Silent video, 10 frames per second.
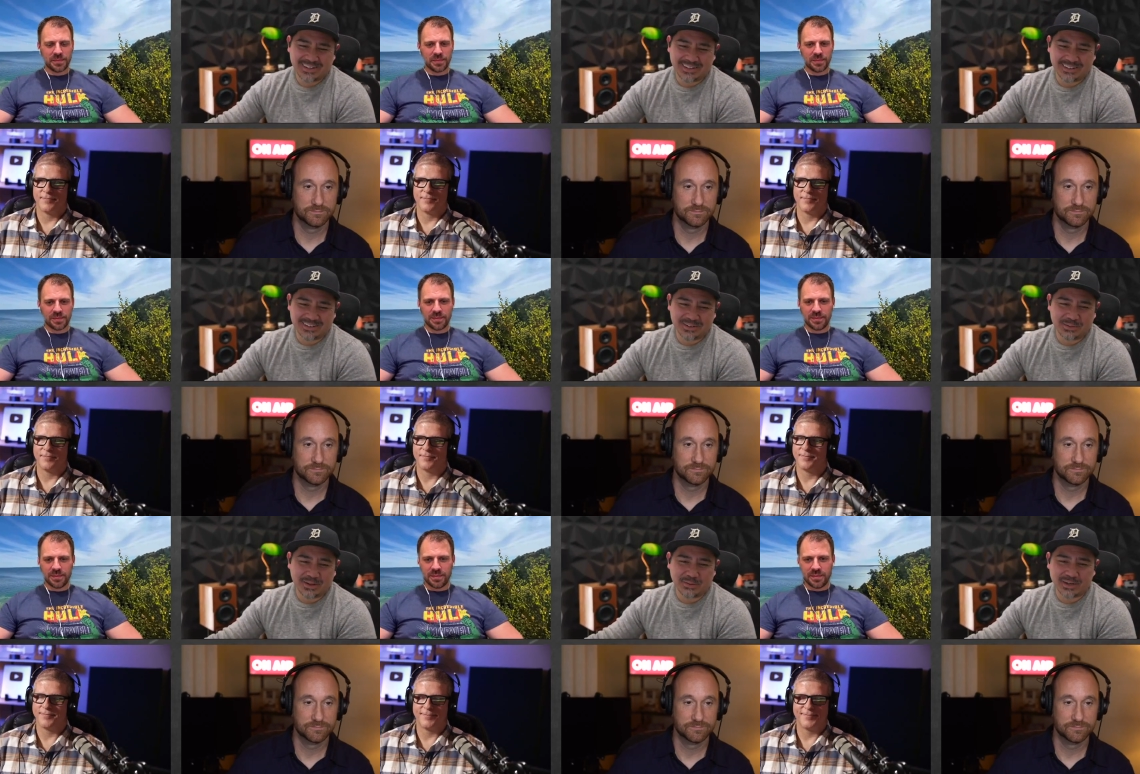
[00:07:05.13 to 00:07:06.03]
Speaker 1: Oh
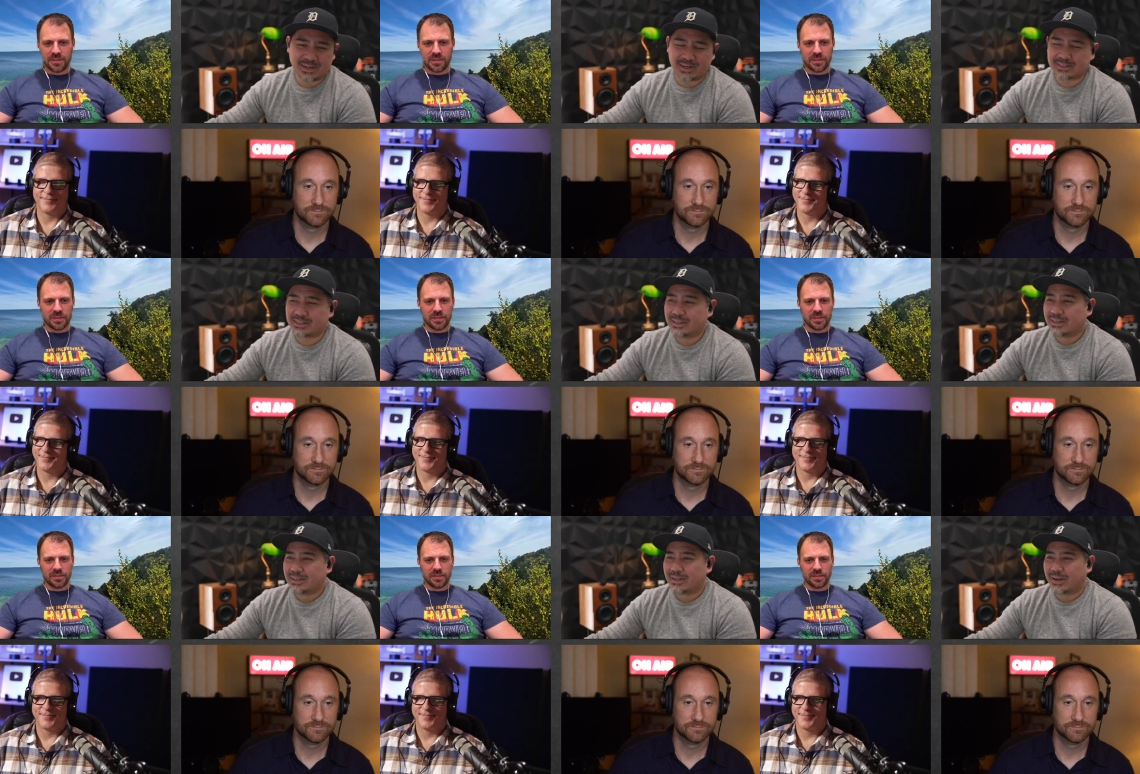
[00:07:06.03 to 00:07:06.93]
man, what a character.
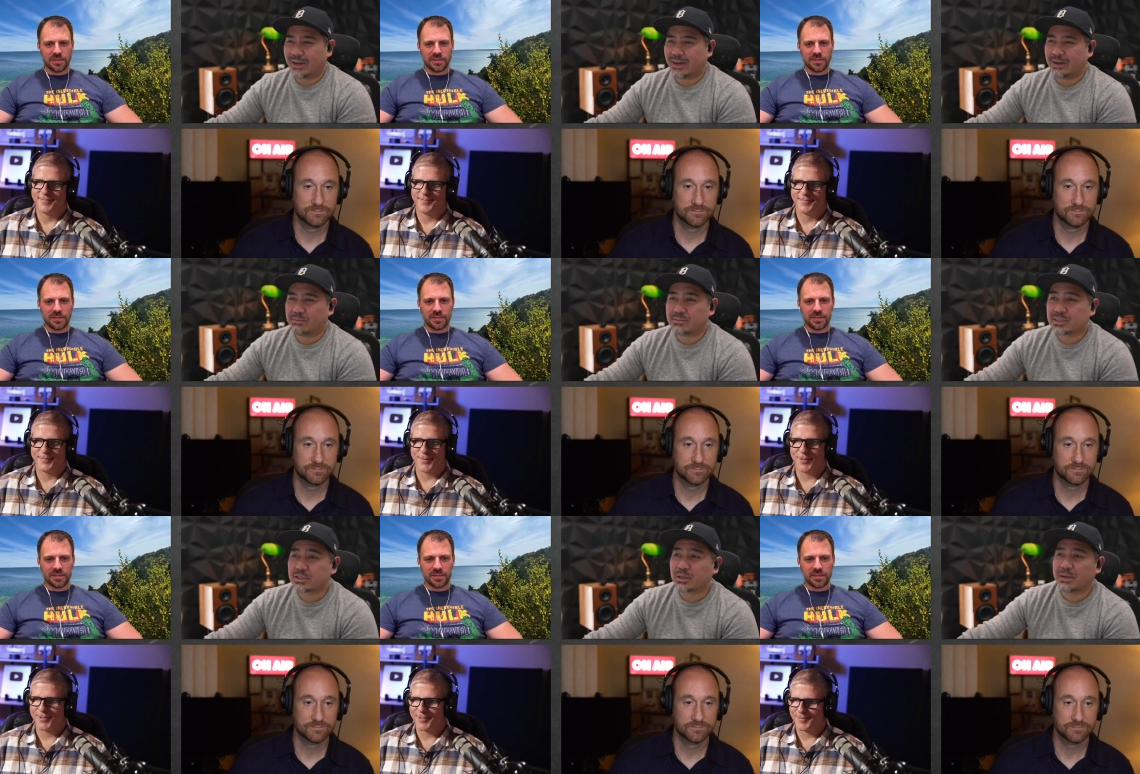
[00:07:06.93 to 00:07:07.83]
Um,
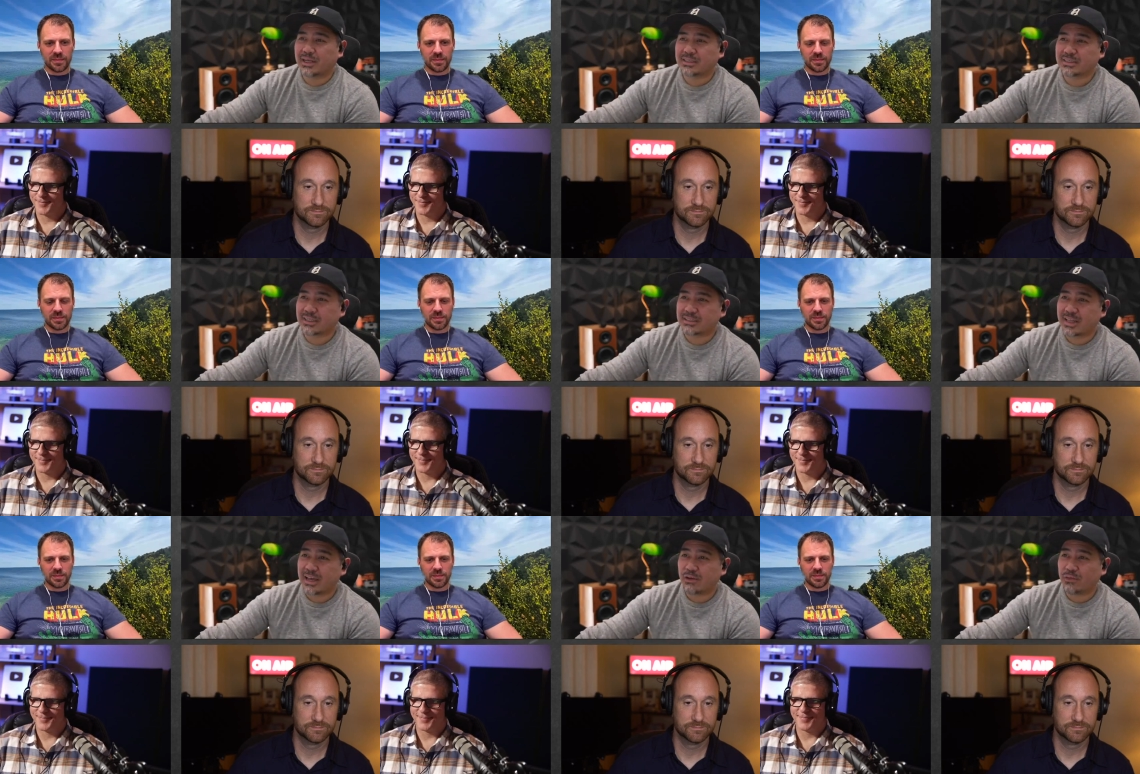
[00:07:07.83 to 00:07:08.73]
so somebody else said,
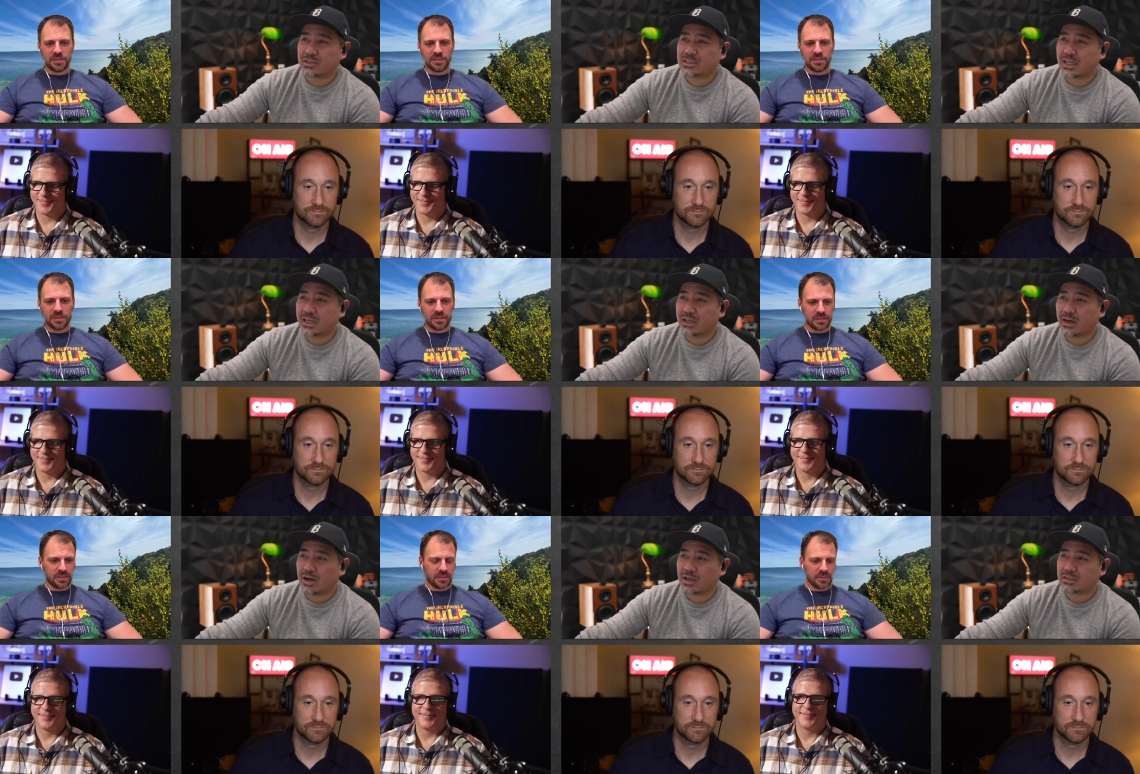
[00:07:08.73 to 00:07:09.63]
thank you for staying
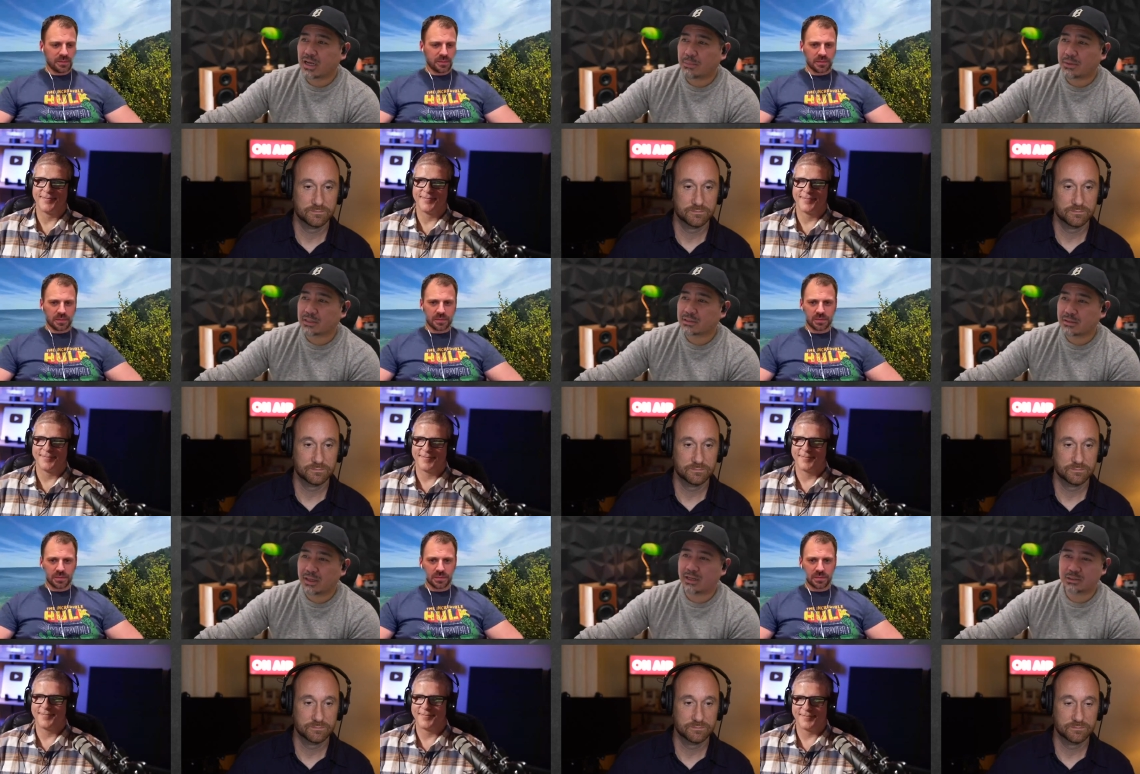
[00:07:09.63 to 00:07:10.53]
on topic.
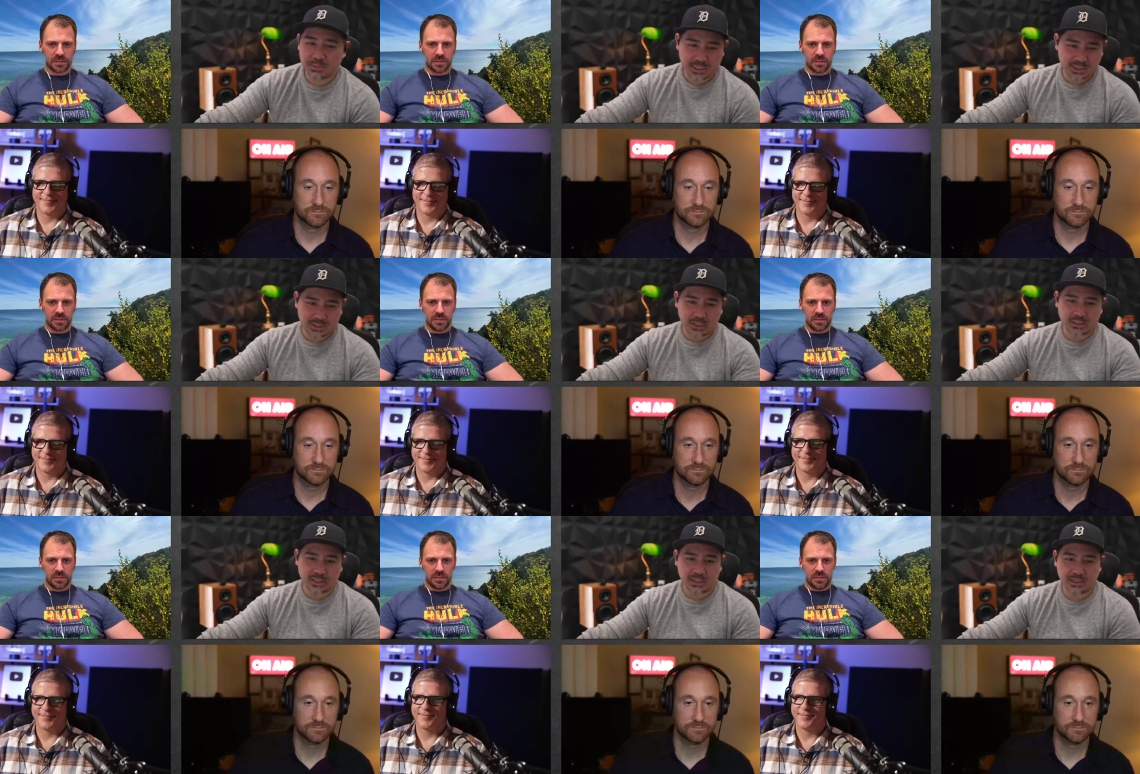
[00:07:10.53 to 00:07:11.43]
And it's because
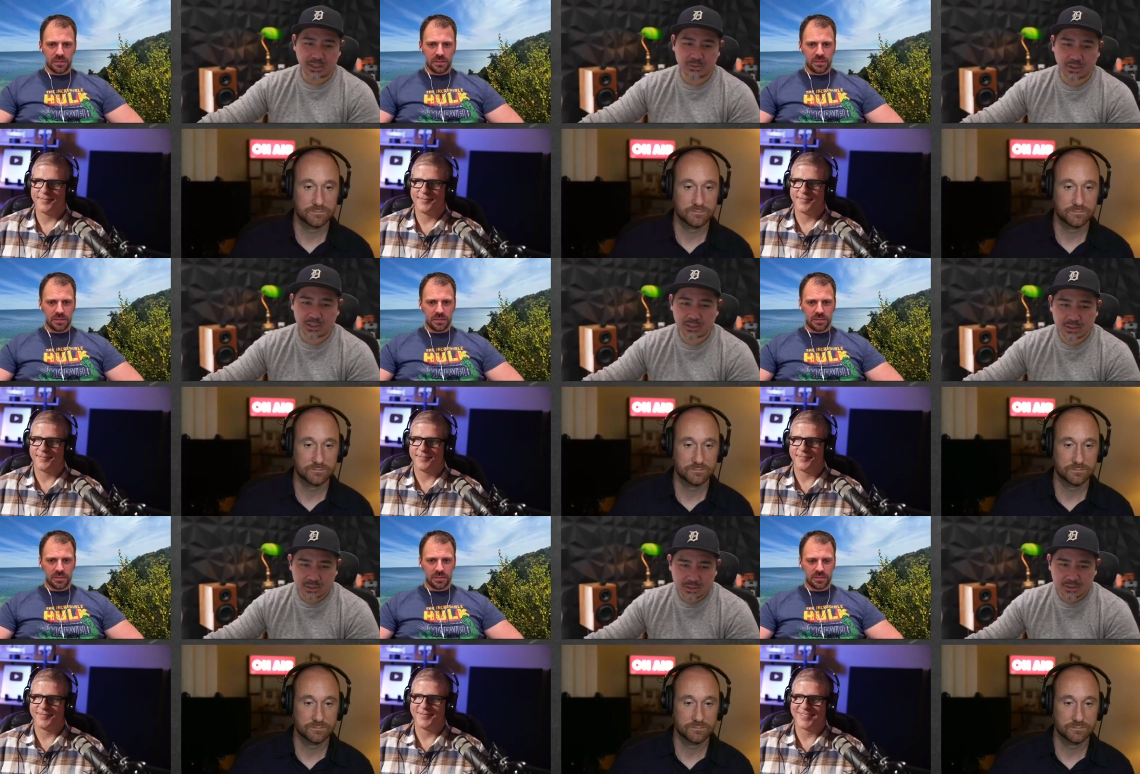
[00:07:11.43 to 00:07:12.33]
Chana's not here. That's why.
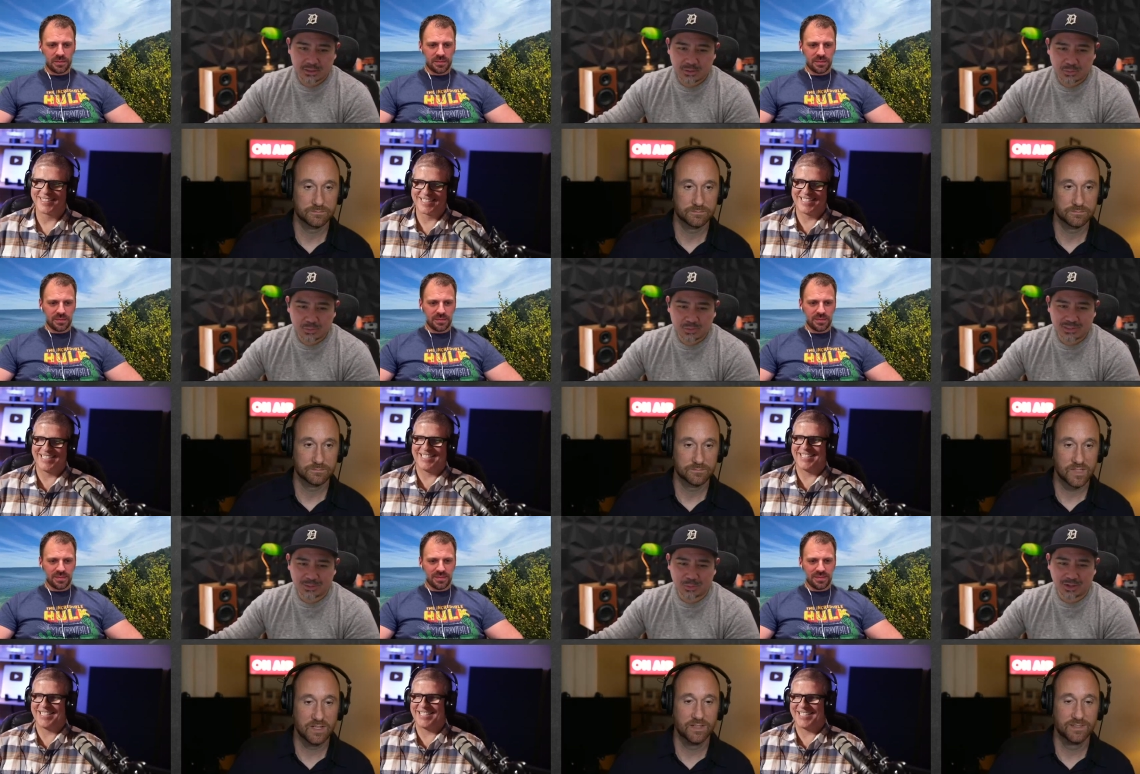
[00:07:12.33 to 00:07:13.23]
It's
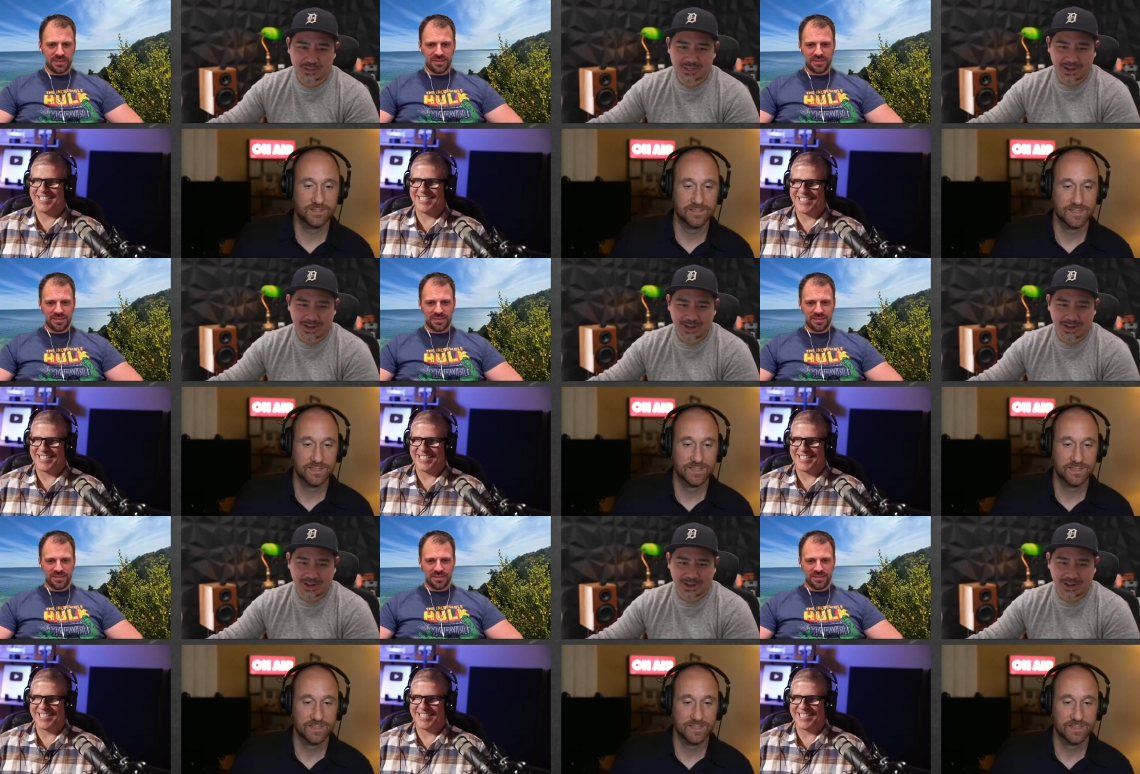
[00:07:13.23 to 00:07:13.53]
somewhat on.